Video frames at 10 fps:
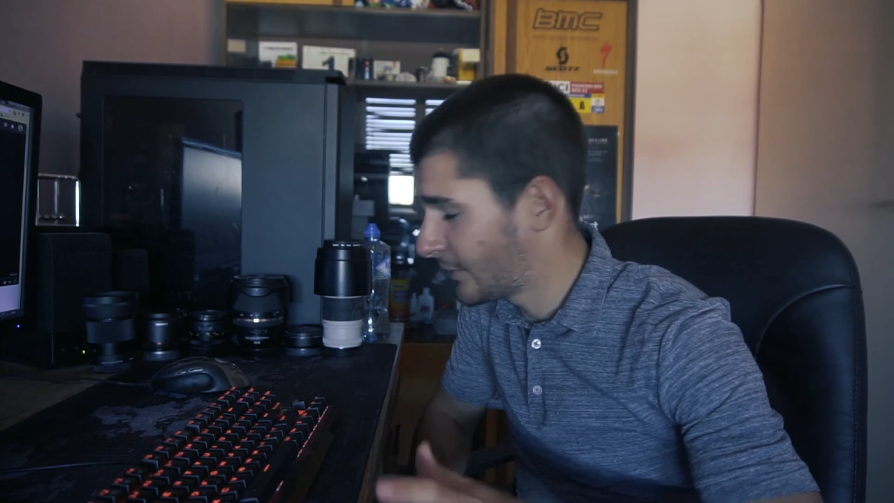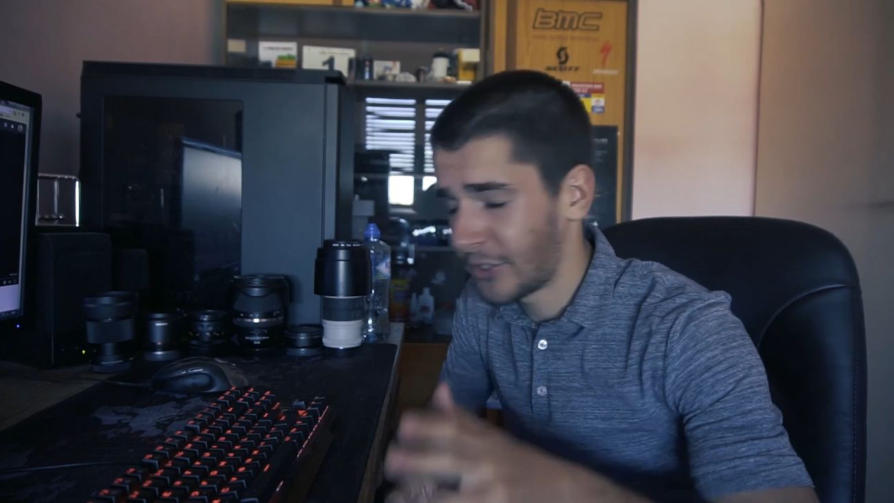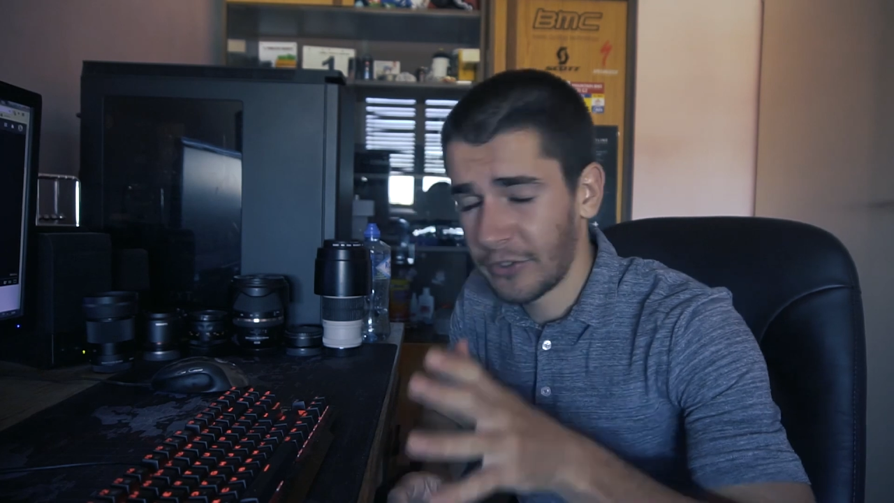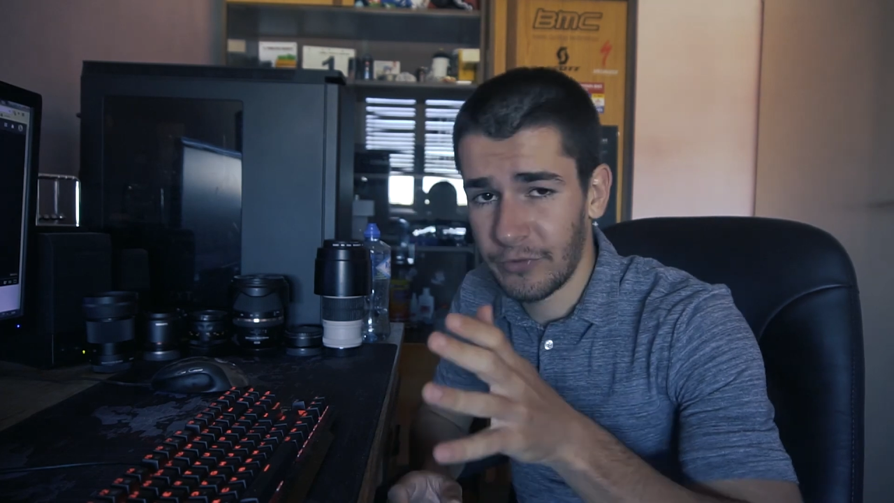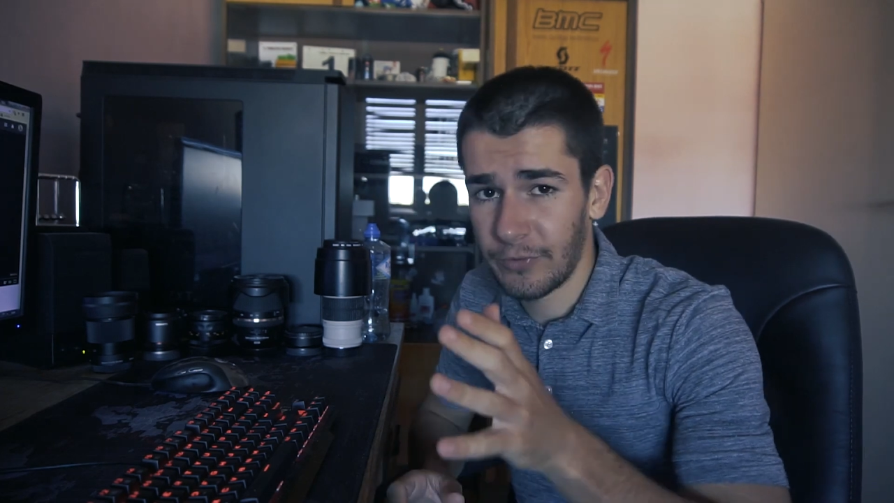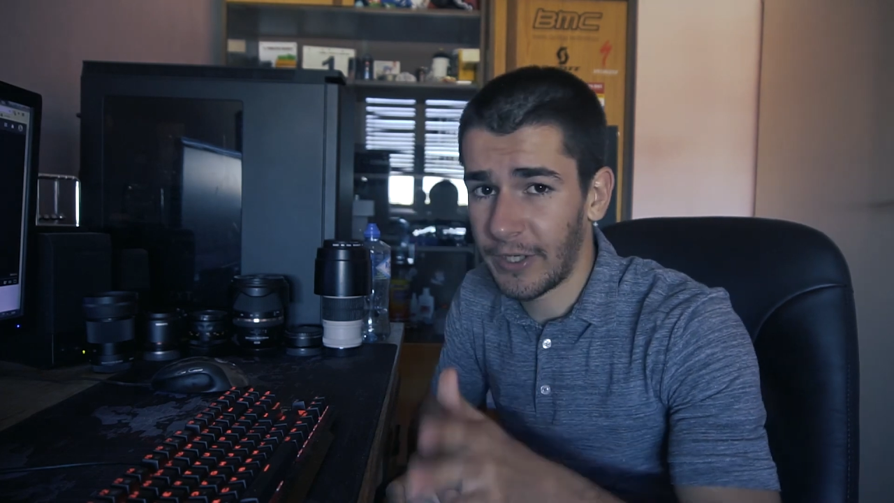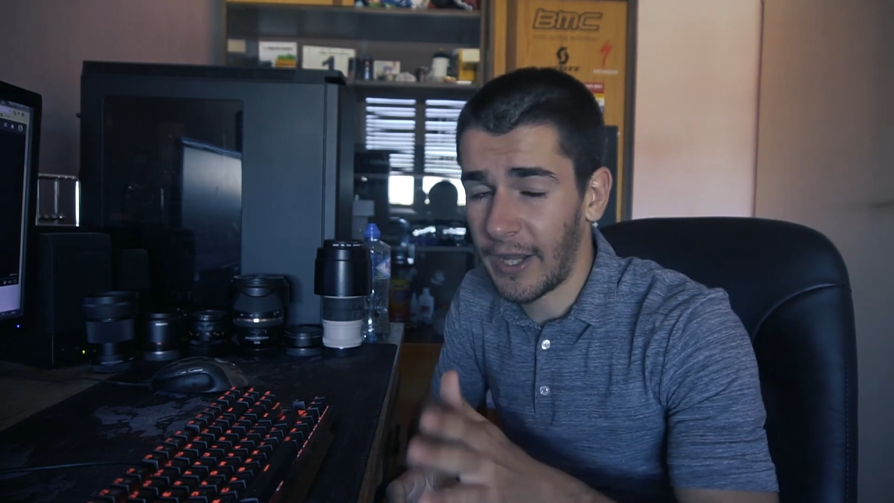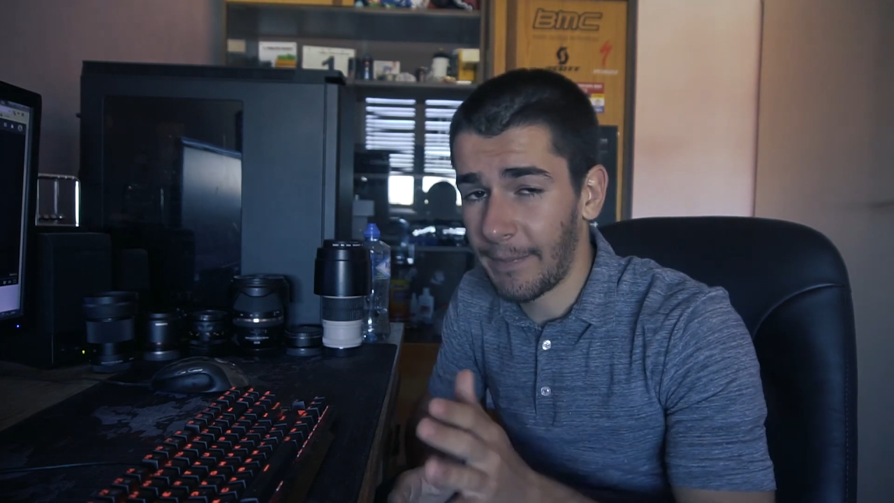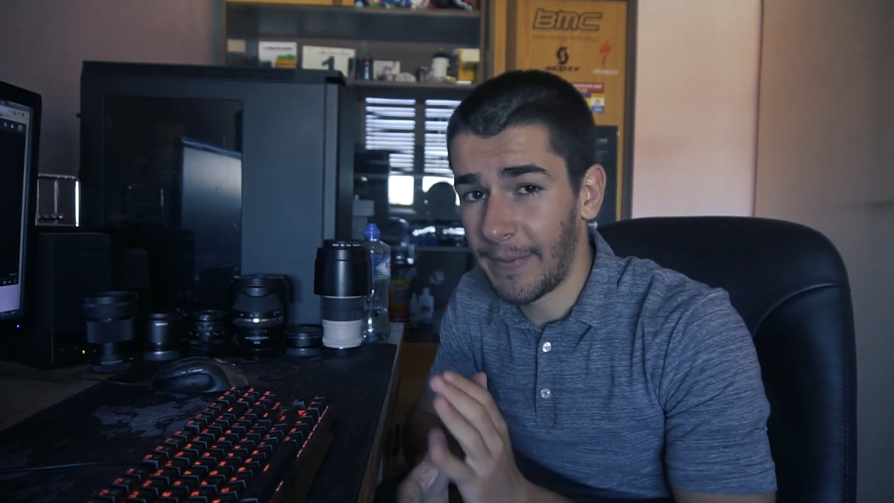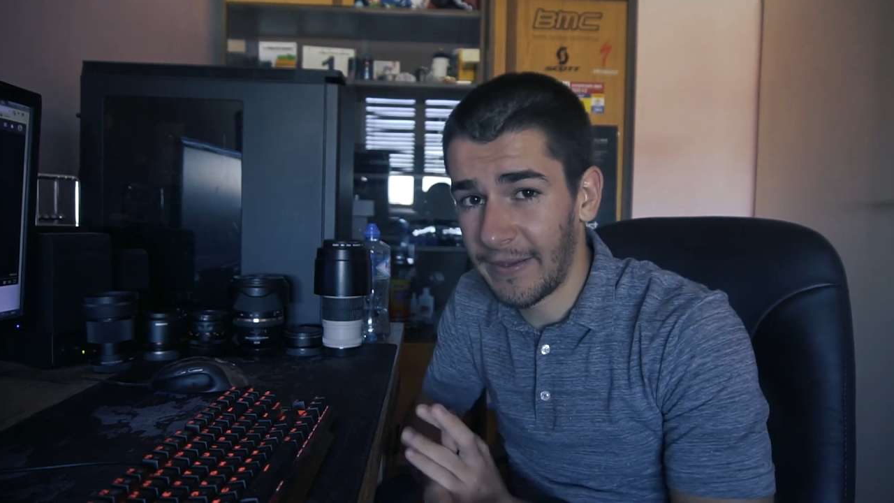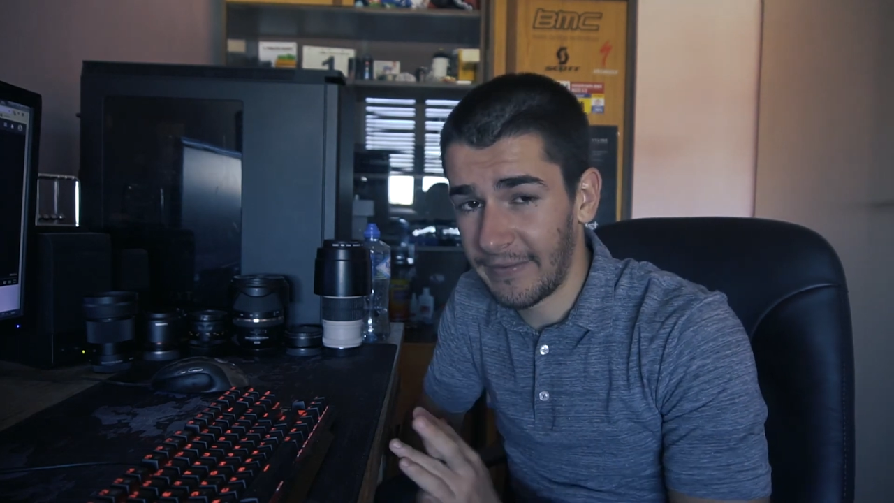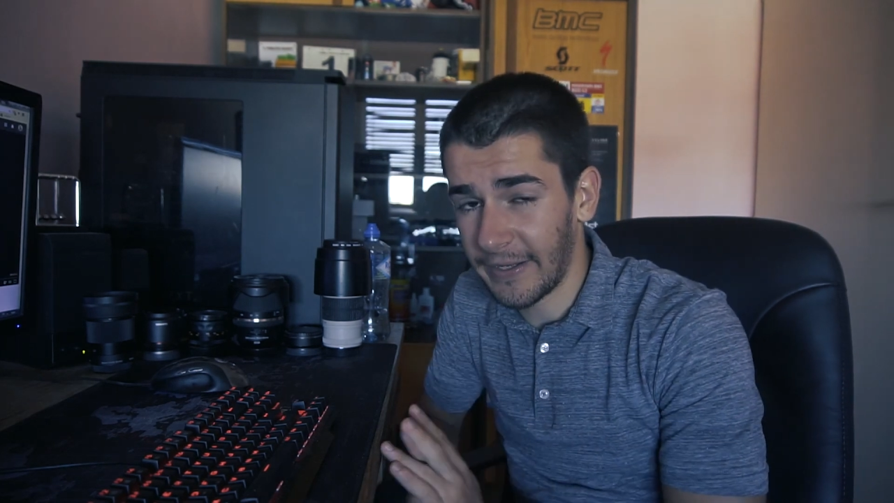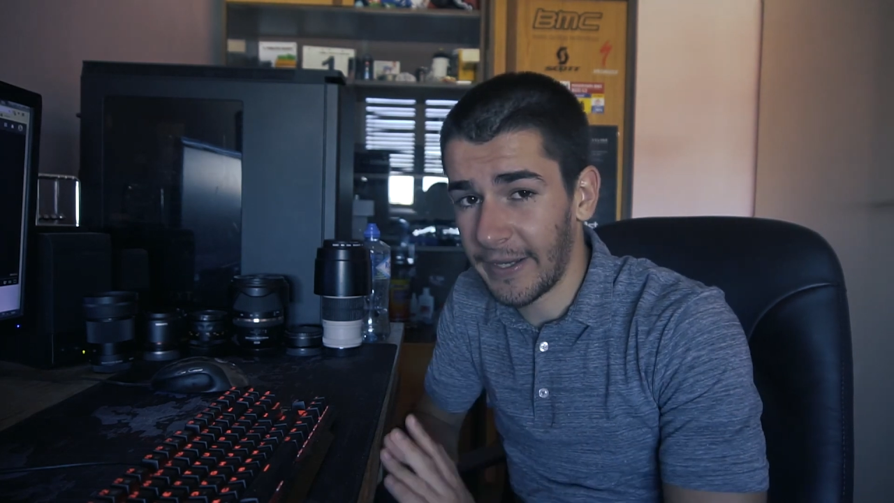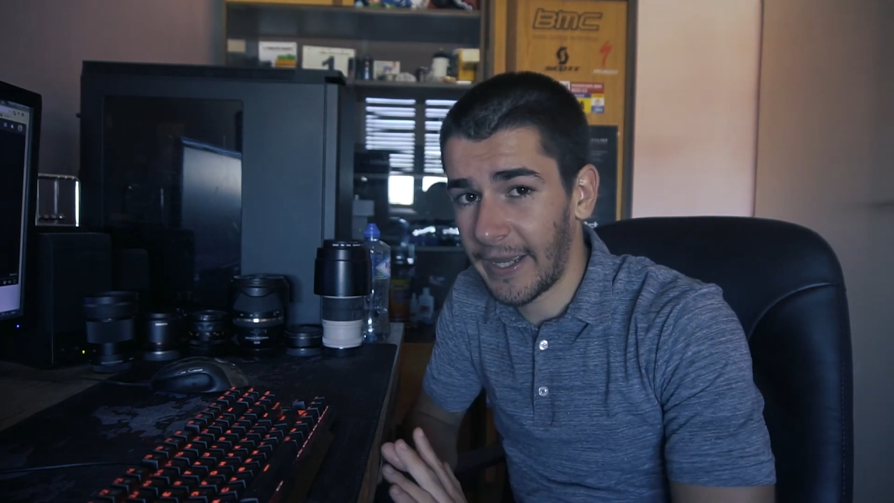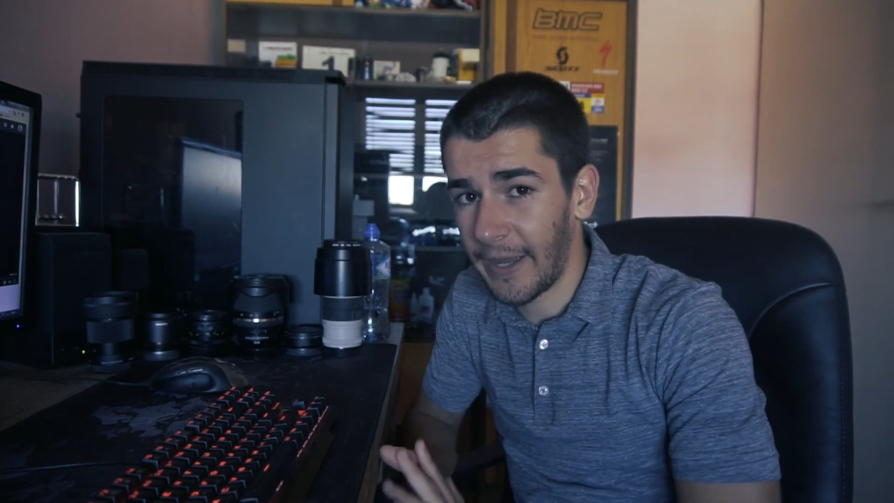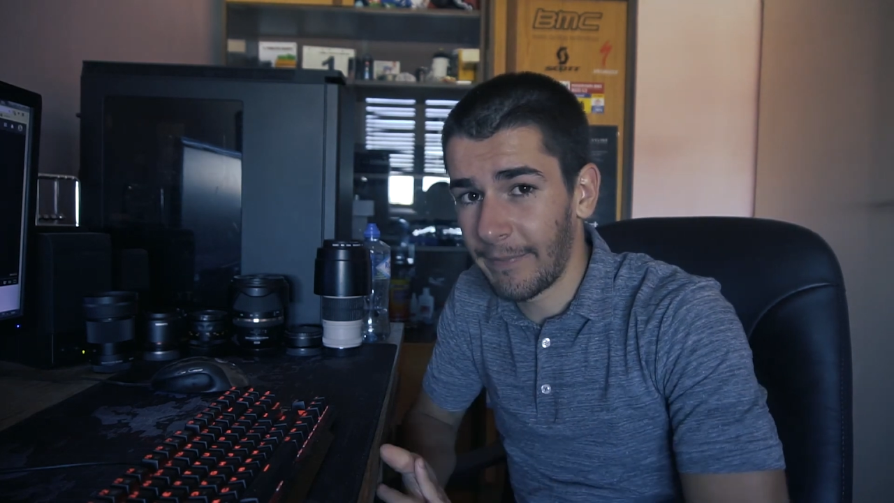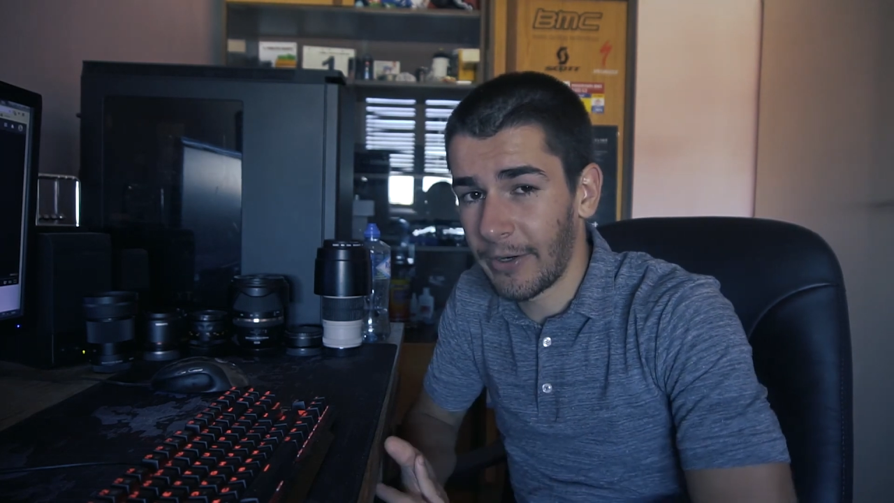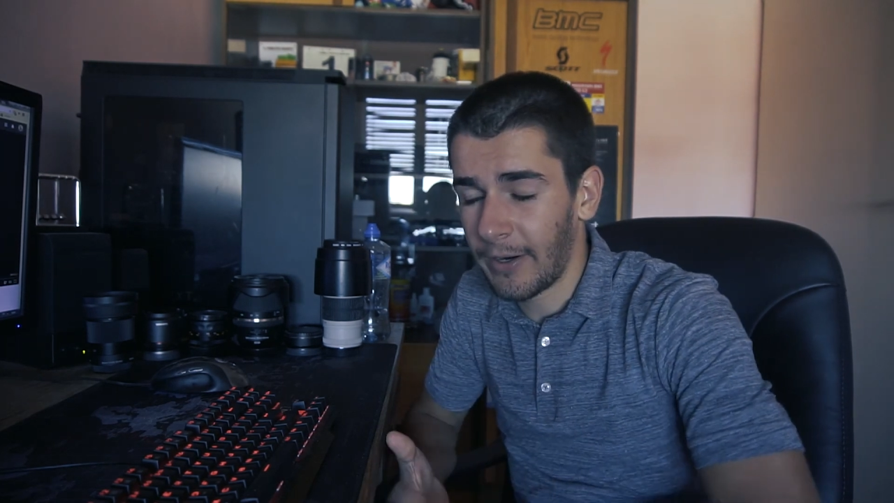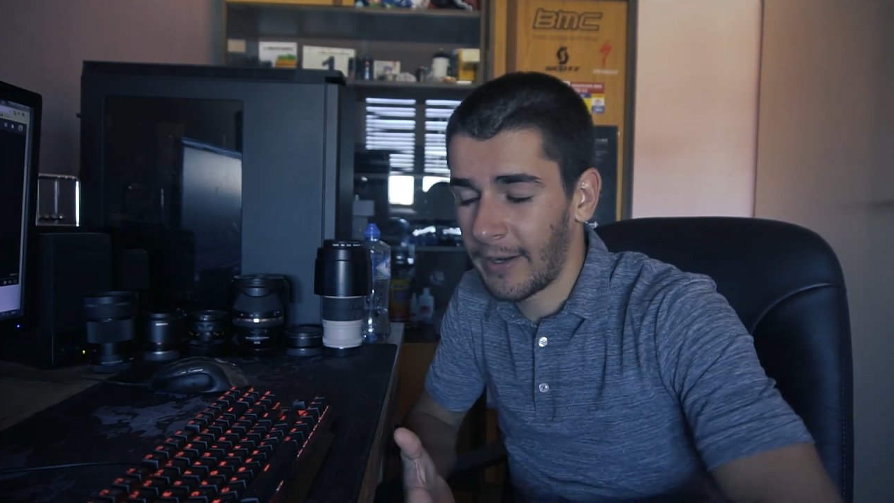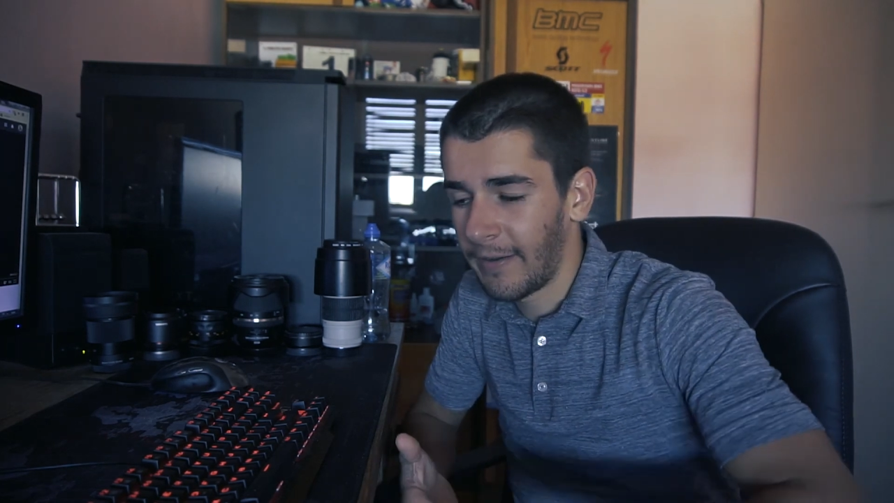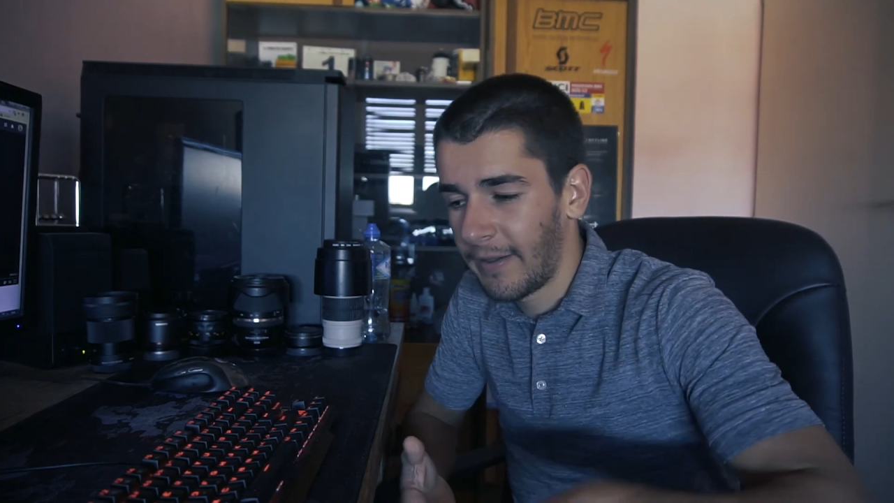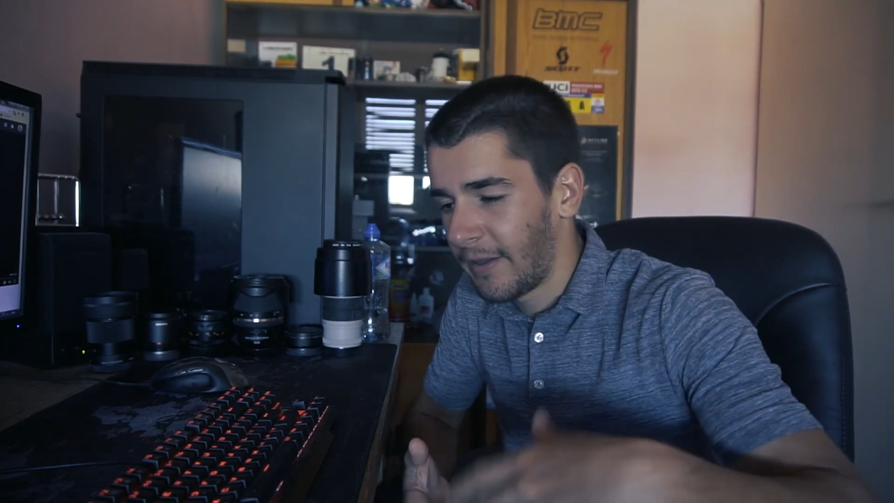which is really amazing camera,